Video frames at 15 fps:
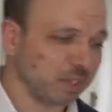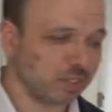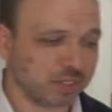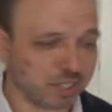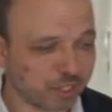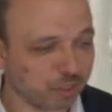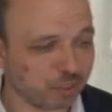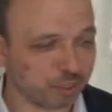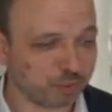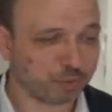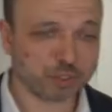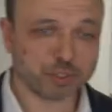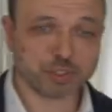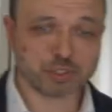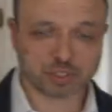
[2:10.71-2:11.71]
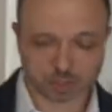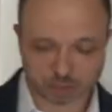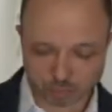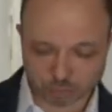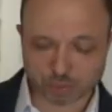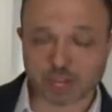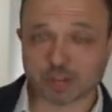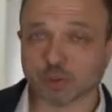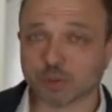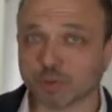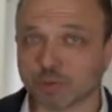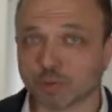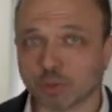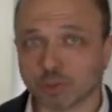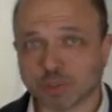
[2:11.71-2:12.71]
Take a look first, brand new
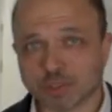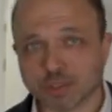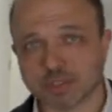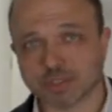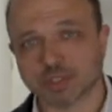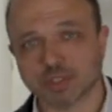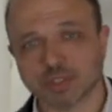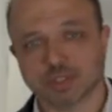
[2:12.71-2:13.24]
floors,